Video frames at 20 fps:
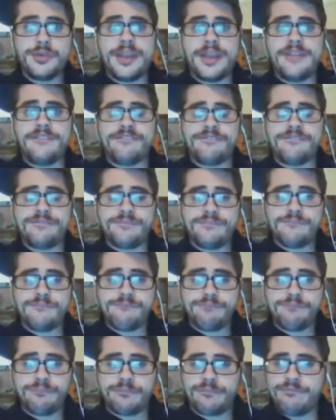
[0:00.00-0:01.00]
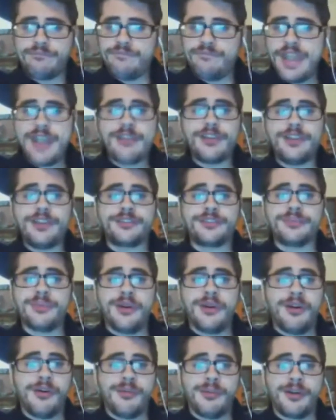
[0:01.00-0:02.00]
to a very
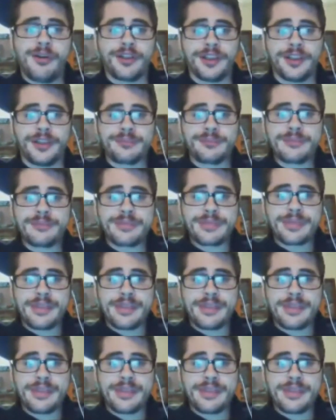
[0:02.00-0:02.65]
small market,